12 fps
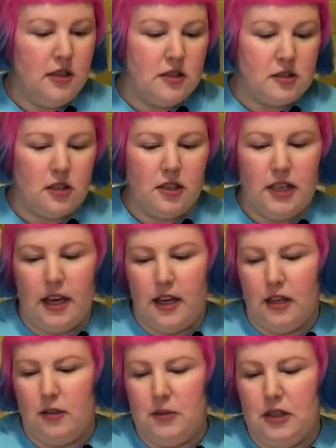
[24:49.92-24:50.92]
So
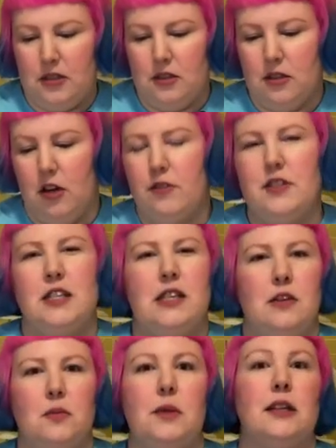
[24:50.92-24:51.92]
yeah, I mean, obviously
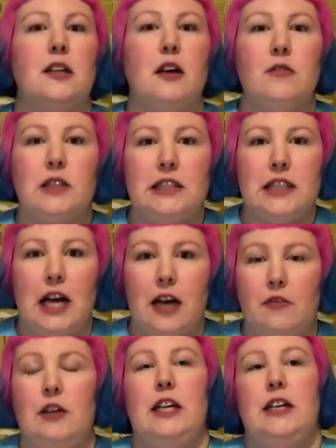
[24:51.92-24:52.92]
it would be lovely to
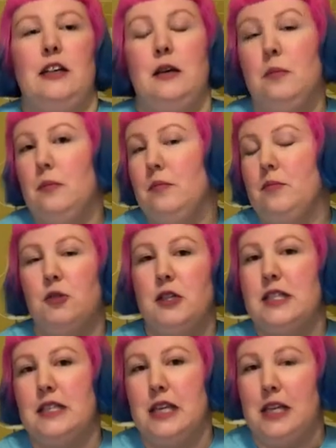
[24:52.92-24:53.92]
have a
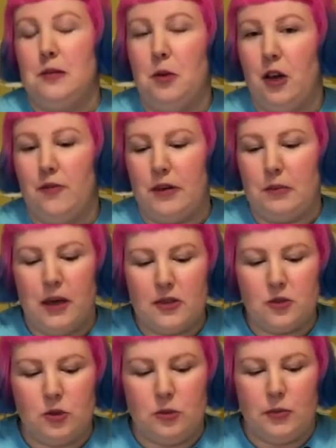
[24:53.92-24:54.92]
pristine, perfect
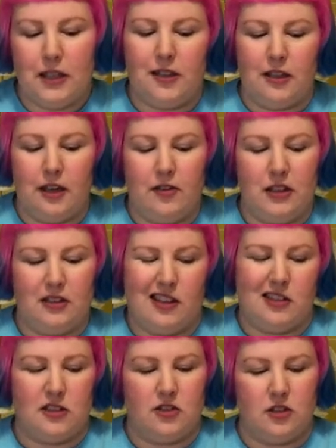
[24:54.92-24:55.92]
puzzle, but I think
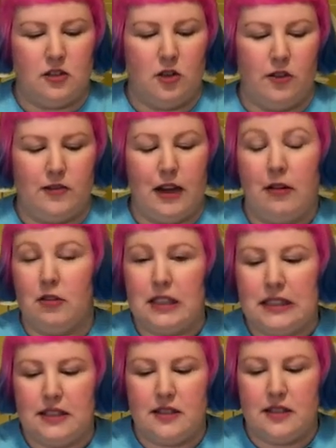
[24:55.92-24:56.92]
that's just not that
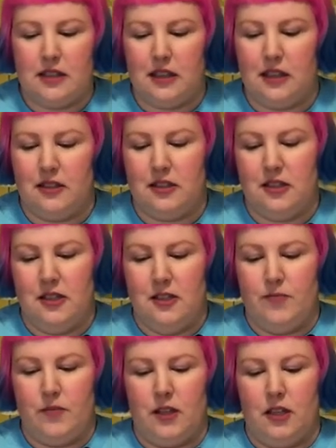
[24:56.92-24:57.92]
realistic. And
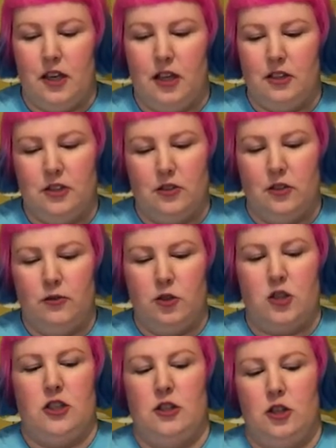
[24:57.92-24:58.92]
yeah, you know,
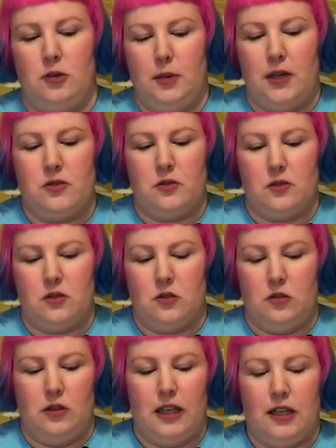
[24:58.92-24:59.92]
unfortunately, a lot of puzzles
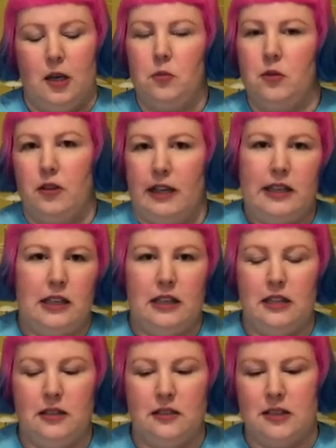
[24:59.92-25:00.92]
do end up with like
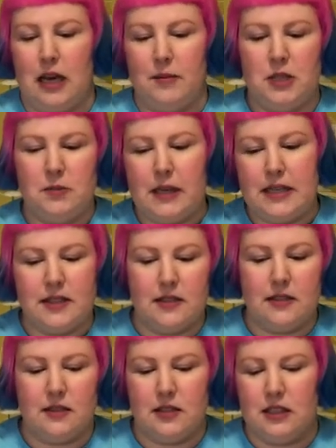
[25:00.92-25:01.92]
damaged pieces.